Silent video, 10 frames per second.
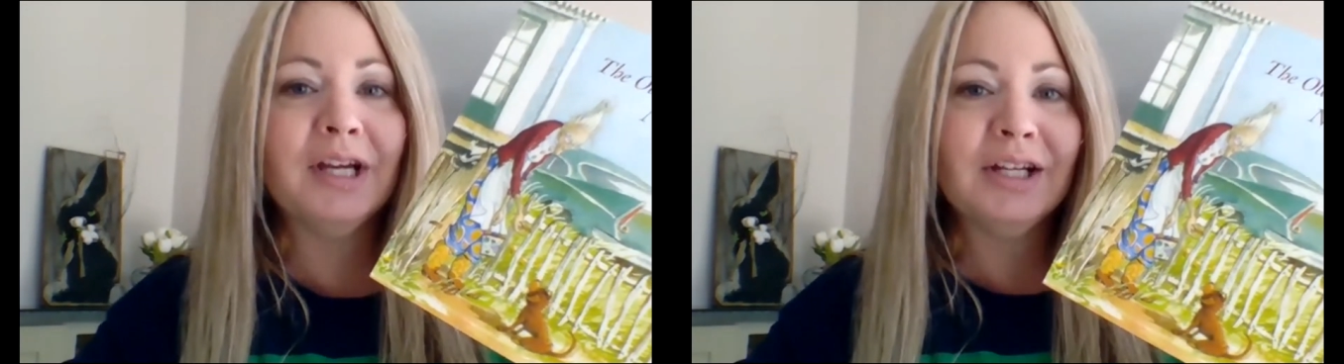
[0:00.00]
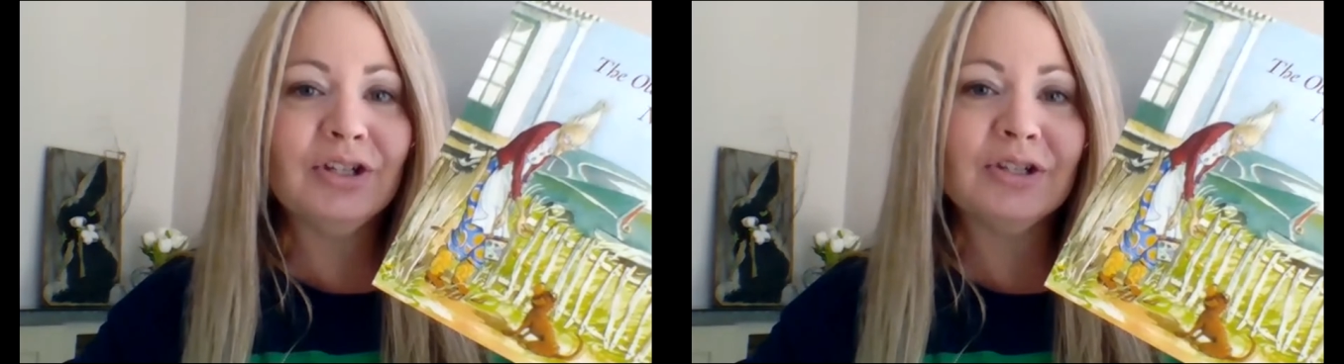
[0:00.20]

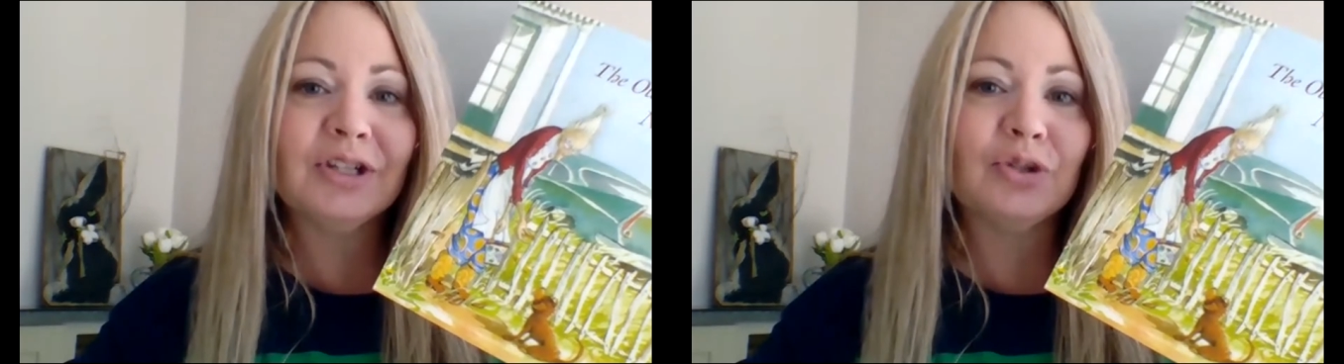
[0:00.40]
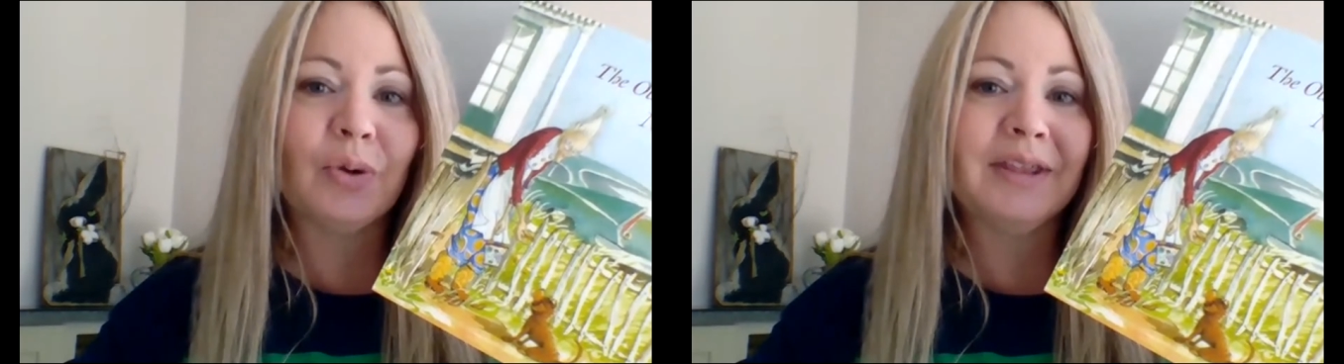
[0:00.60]
Just
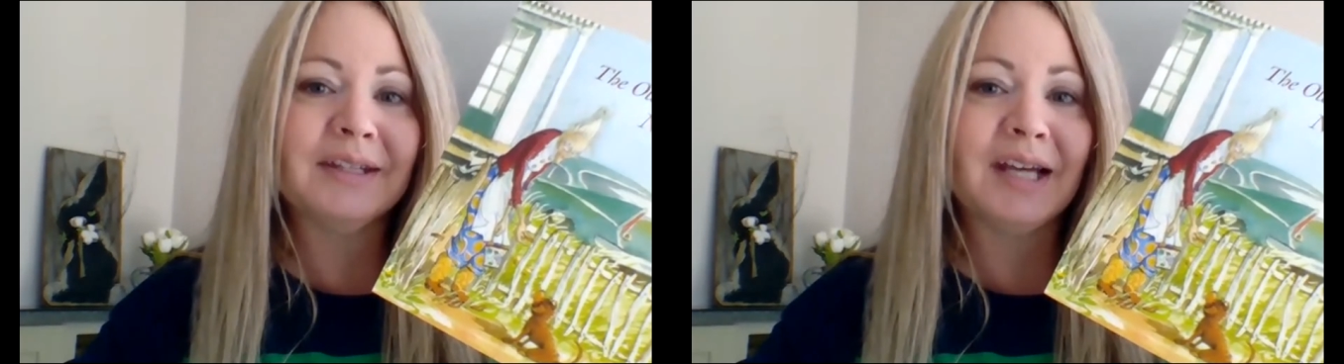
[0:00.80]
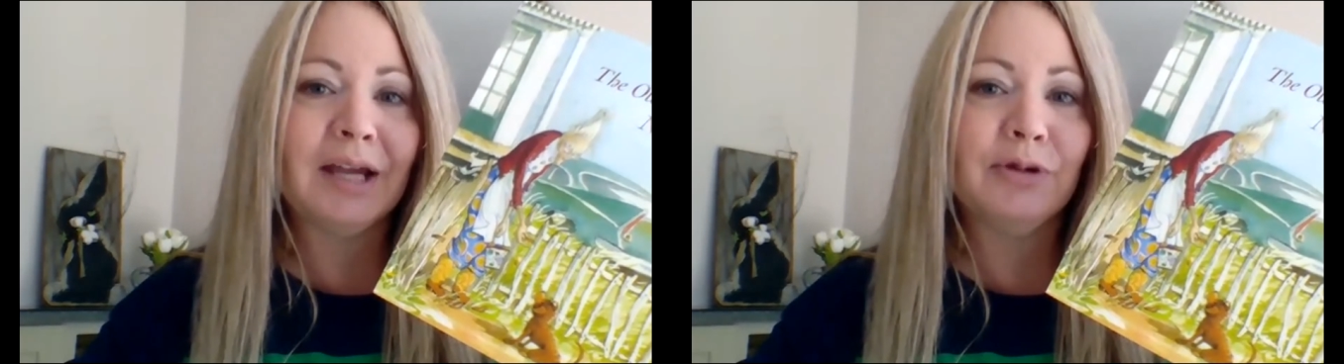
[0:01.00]
enjoy the
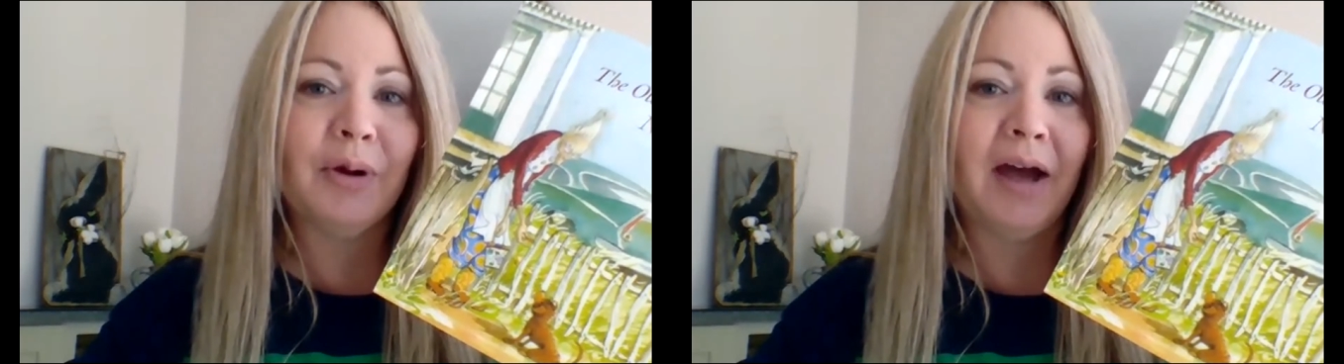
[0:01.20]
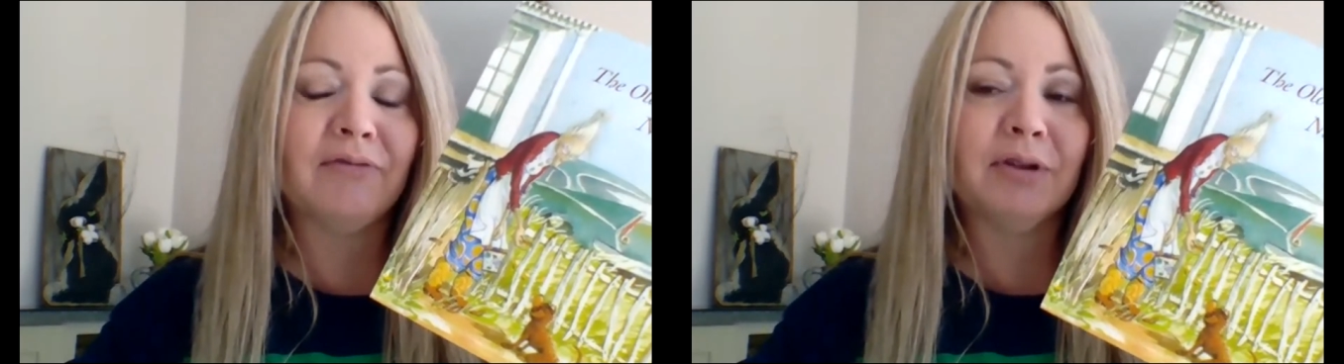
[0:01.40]
time you
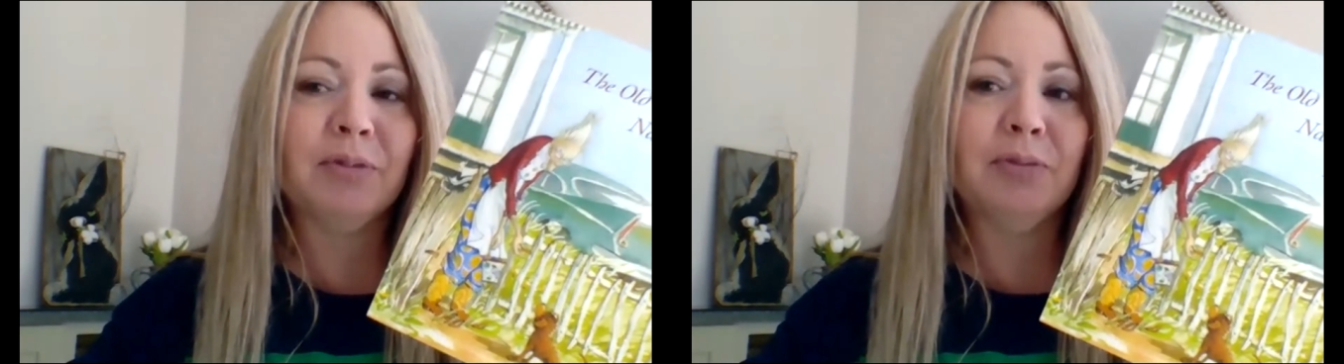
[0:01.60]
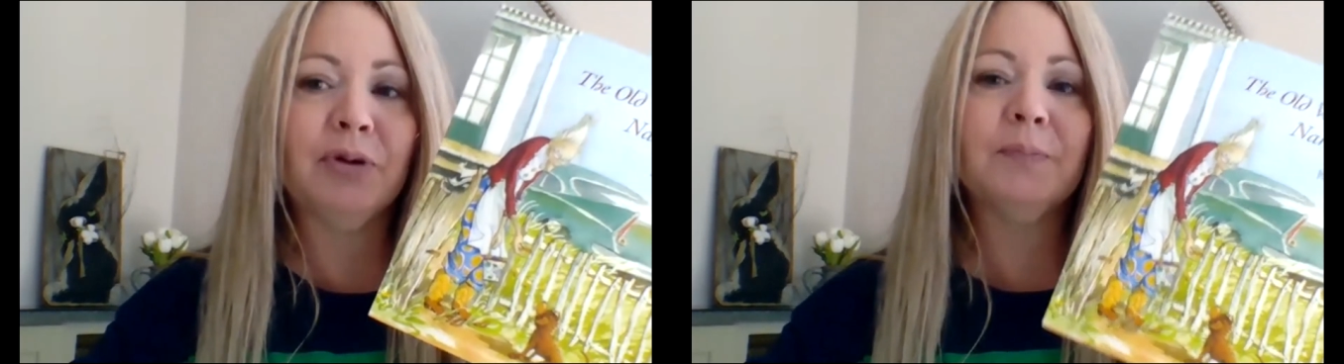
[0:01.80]
have with
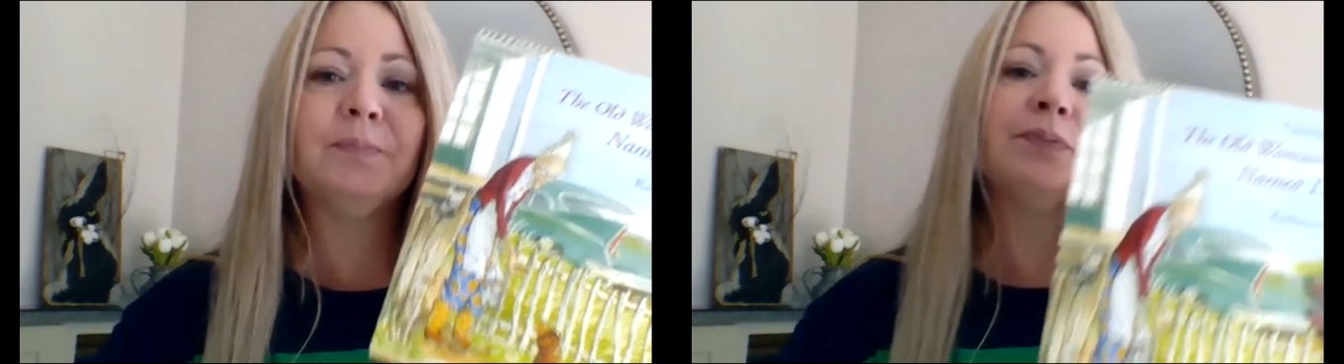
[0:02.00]
people.